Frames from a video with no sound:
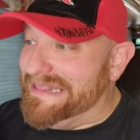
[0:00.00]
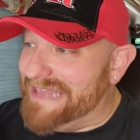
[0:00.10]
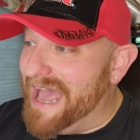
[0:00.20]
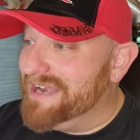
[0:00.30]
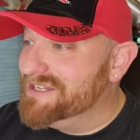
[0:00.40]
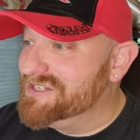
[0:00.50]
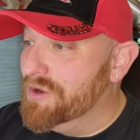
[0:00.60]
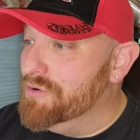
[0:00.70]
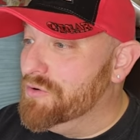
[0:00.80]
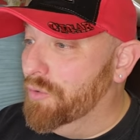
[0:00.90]
That is
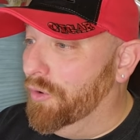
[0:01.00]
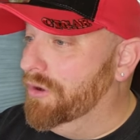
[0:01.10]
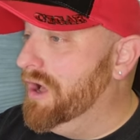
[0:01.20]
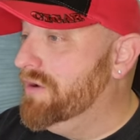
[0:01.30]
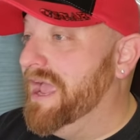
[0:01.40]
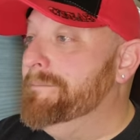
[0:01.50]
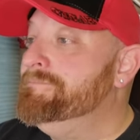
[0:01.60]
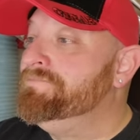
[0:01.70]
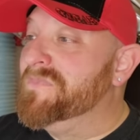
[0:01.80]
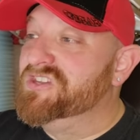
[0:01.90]
so cool. Okay,
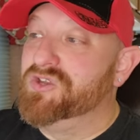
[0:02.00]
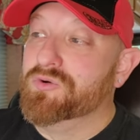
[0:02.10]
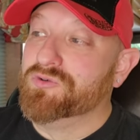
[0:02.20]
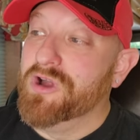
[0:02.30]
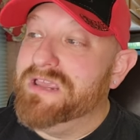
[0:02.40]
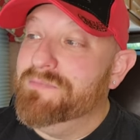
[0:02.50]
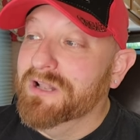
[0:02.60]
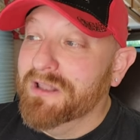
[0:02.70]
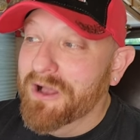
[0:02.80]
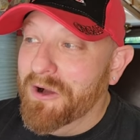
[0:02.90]
so right
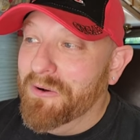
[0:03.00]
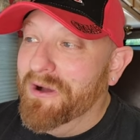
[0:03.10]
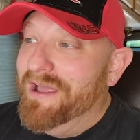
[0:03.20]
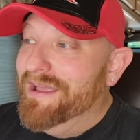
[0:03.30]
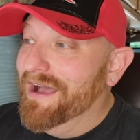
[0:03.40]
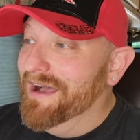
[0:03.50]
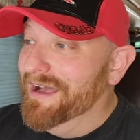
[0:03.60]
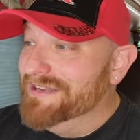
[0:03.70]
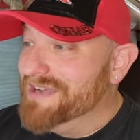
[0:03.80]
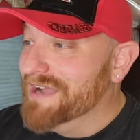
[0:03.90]
below
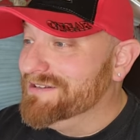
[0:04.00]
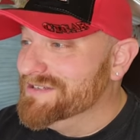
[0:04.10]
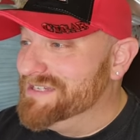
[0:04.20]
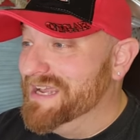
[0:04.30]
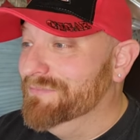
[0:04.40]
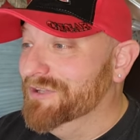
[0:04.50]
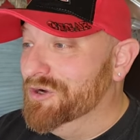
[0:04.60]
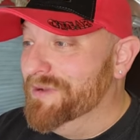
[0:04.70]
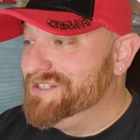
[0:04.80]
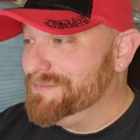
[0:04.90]
uh, Dr. Sam
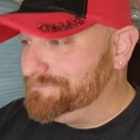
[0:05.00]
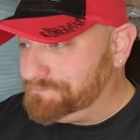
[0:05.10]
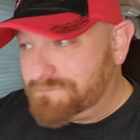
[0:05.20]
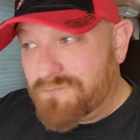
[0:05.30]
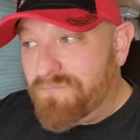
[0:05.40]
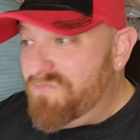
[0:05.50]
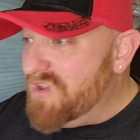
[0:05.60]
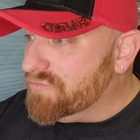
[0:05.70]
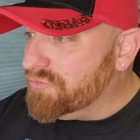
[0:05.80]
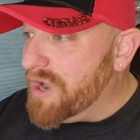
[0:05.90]
Loomis.
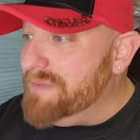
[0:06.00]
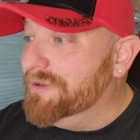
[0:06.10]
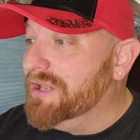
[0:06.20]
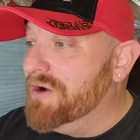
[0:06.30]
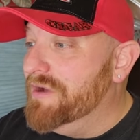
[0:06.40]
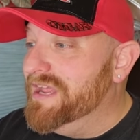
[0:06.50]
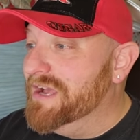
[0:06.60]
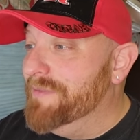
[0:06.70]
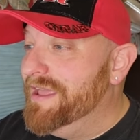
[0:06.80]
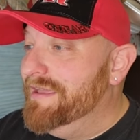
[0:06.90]
Right below
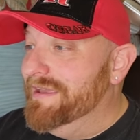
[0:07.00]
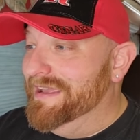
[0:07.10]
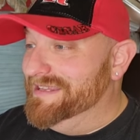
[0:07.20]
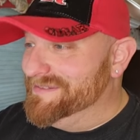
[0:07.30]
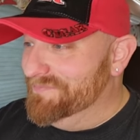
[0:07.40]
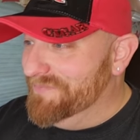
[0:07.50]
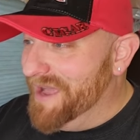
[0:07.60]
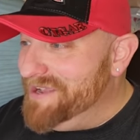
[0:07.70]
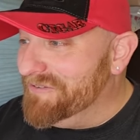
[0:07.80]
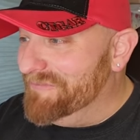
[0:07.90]
him is
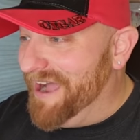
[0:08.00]
Michael